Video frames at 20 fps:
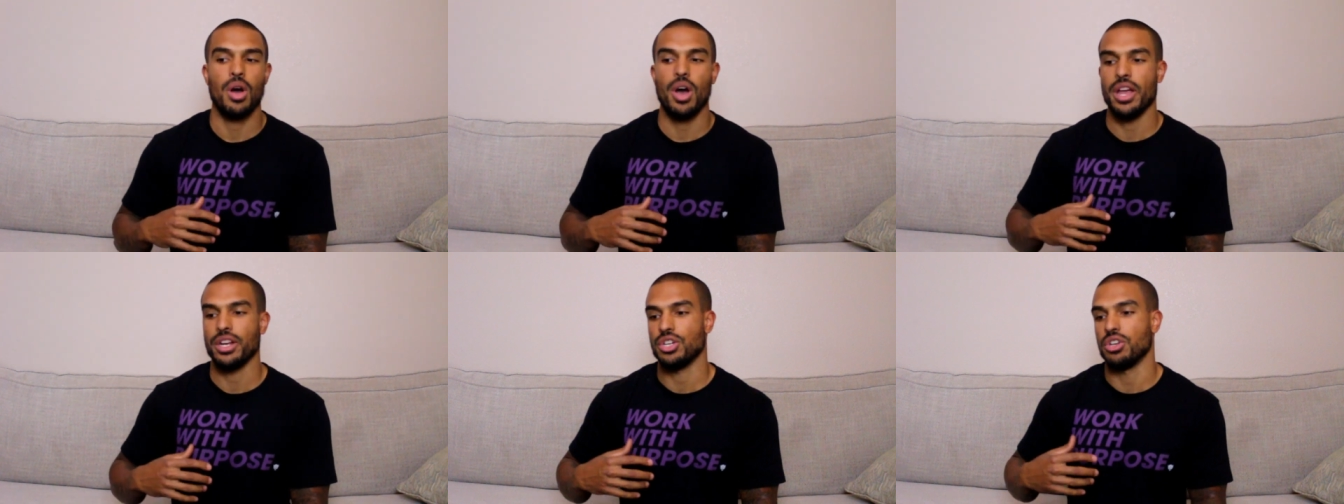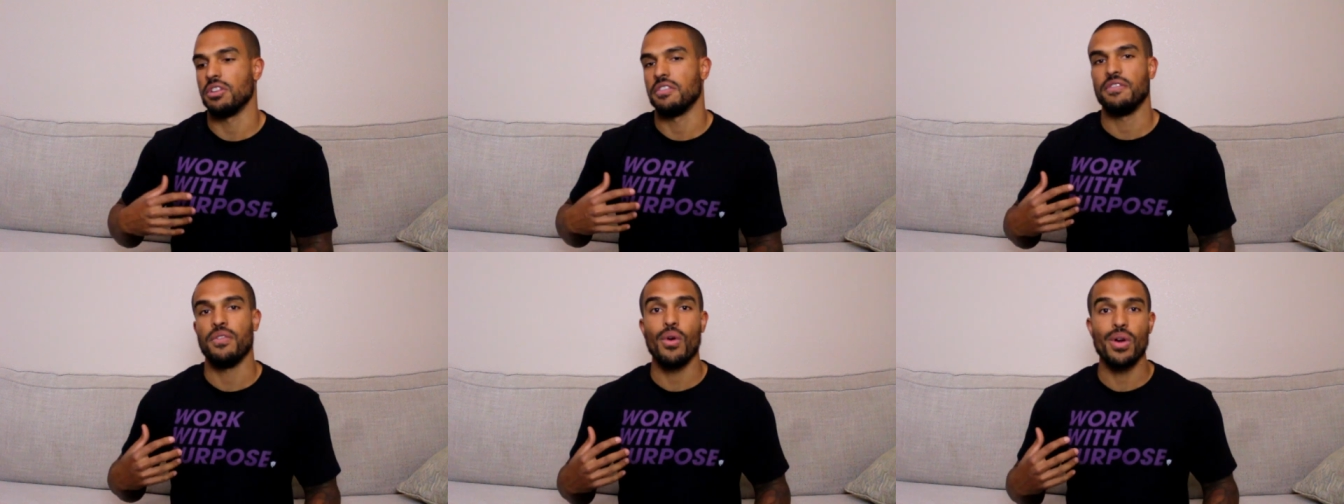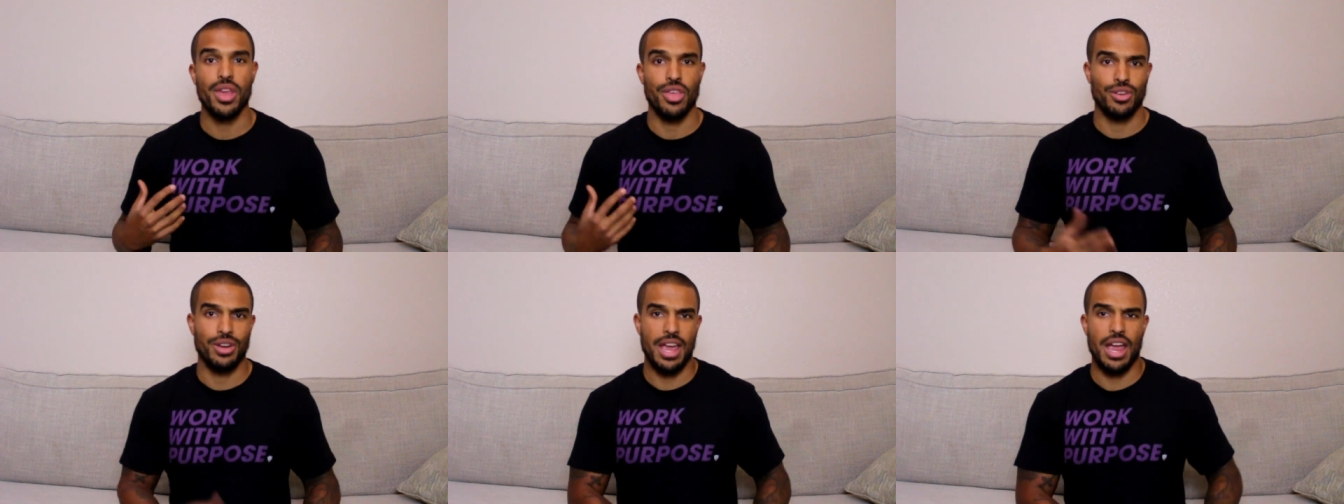oh, I turned
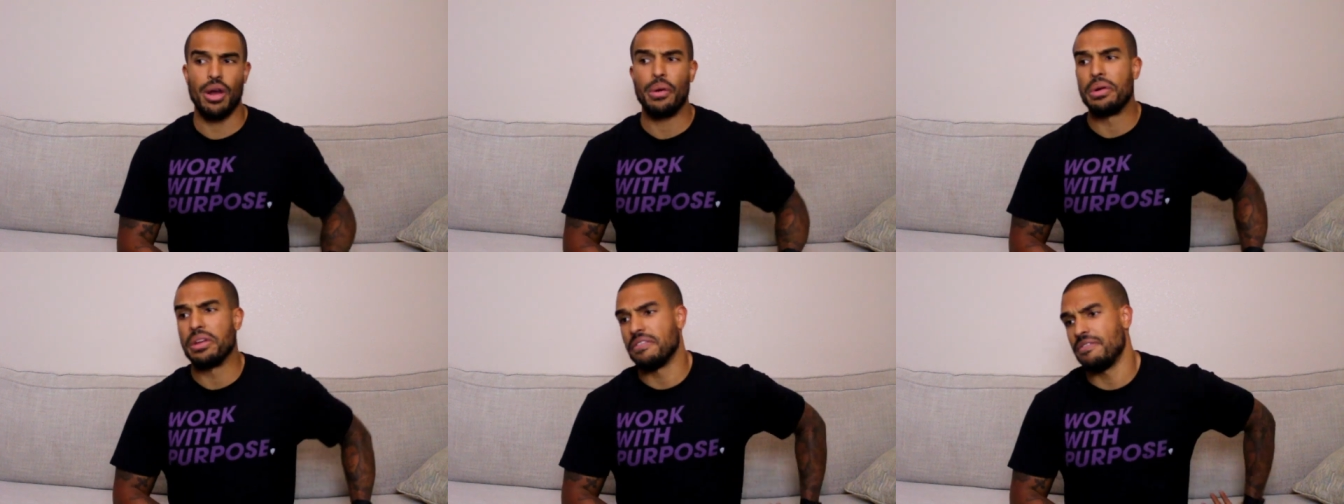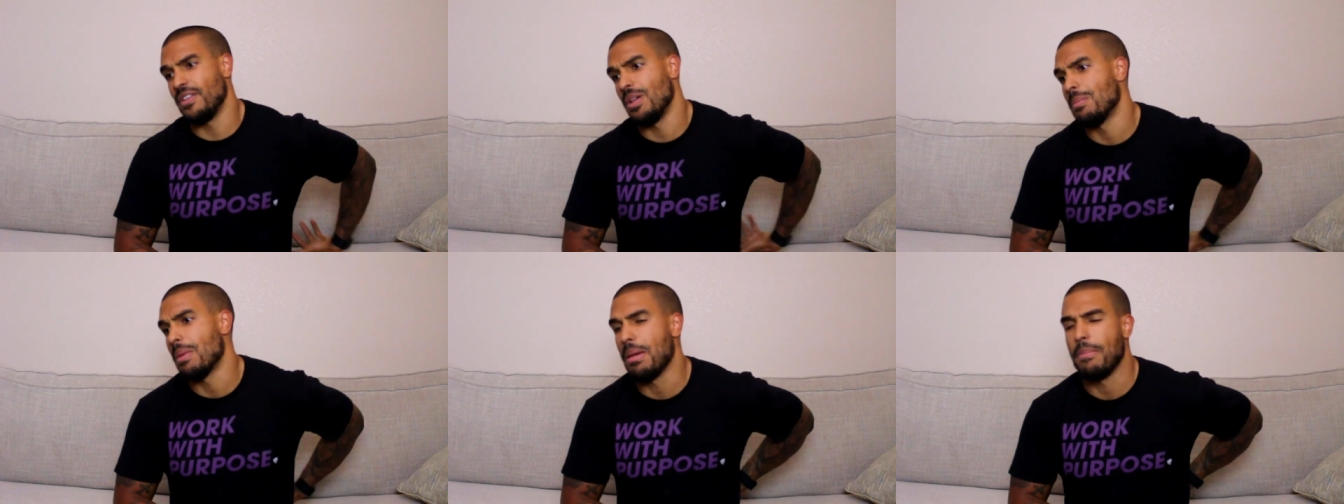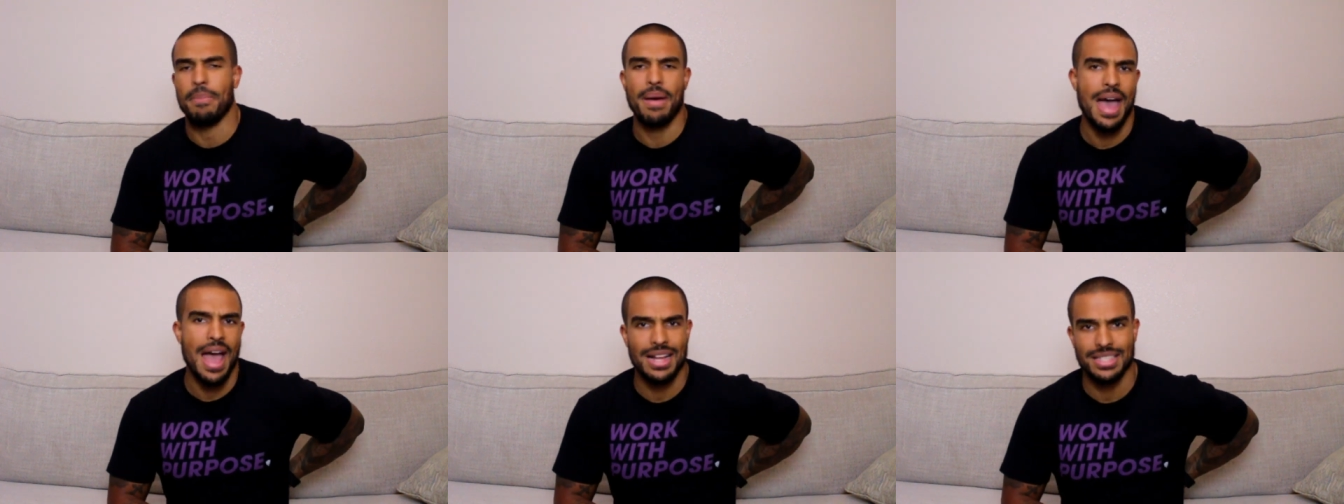40 the other day, I already feel my
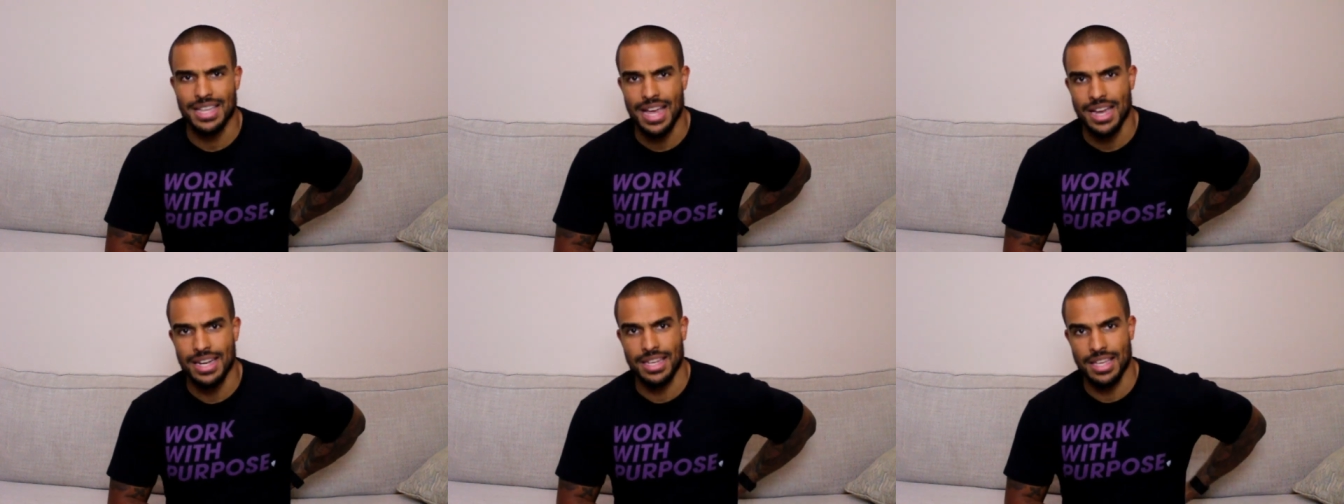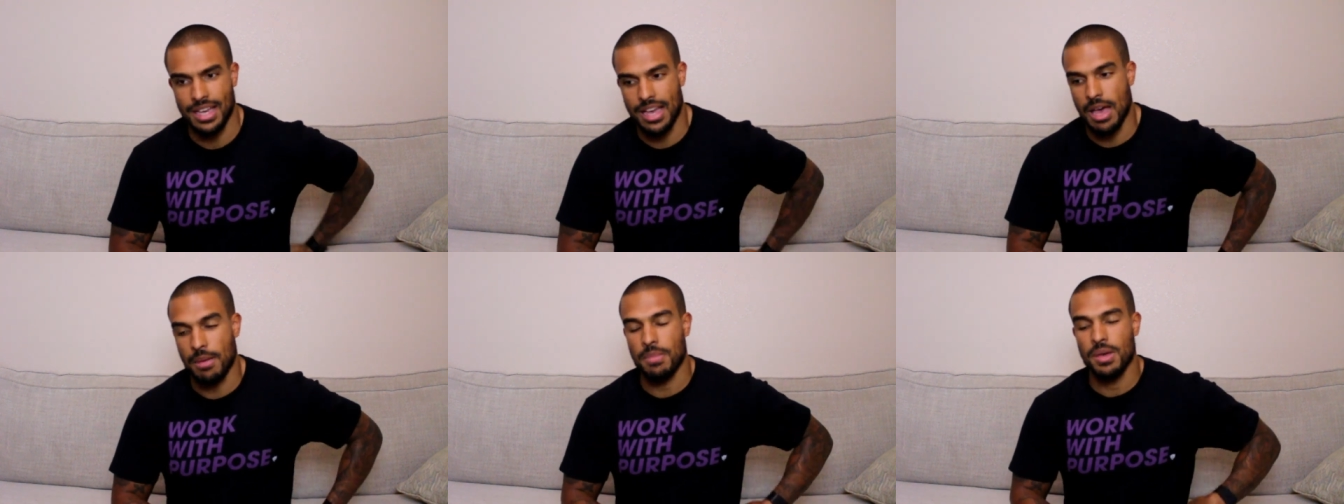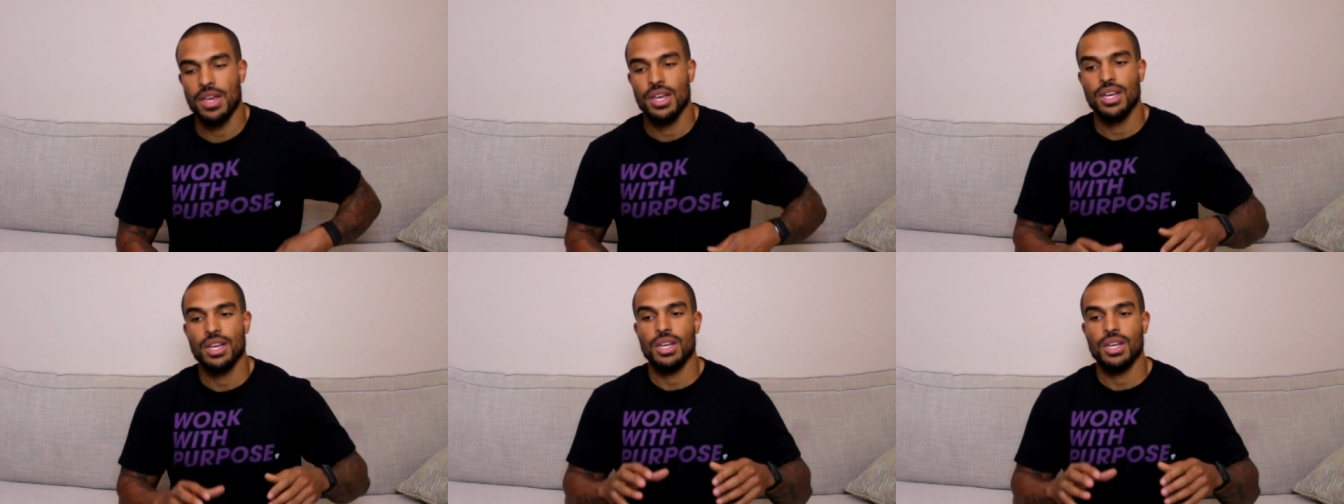back tightening up,"